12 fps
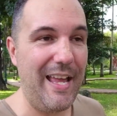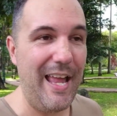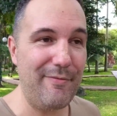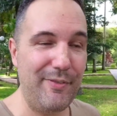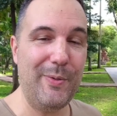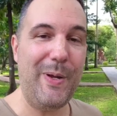
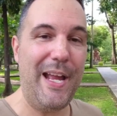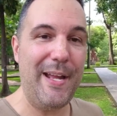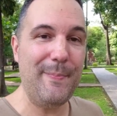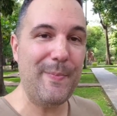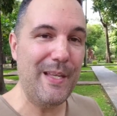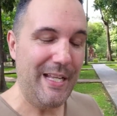
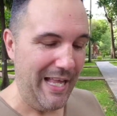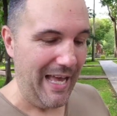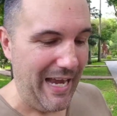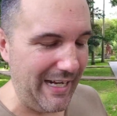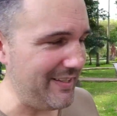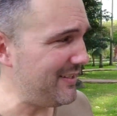everywhere,
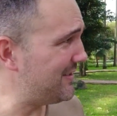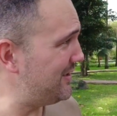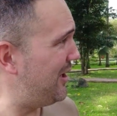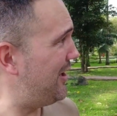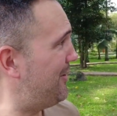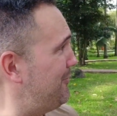and it's just
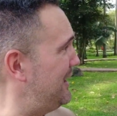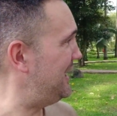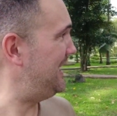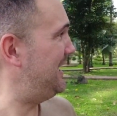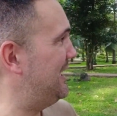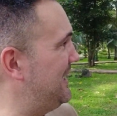not
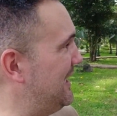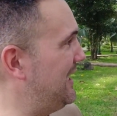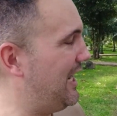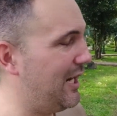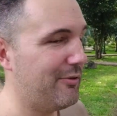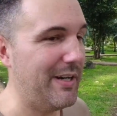really
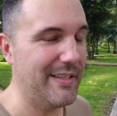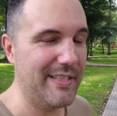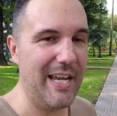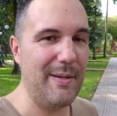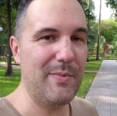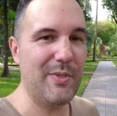a great
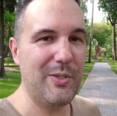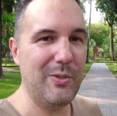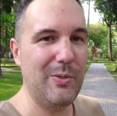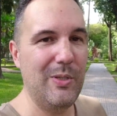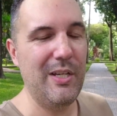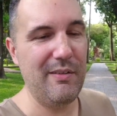time
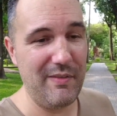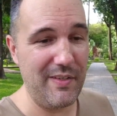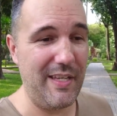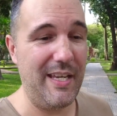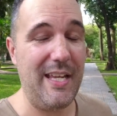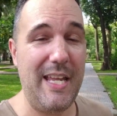to
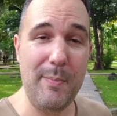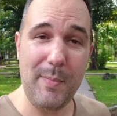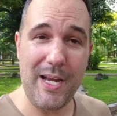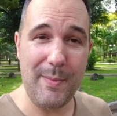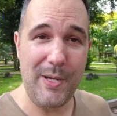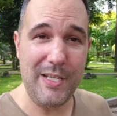visit, in
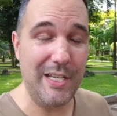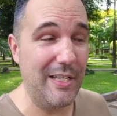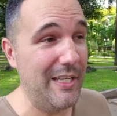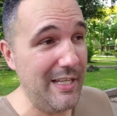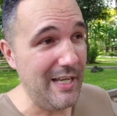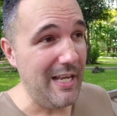my opinion.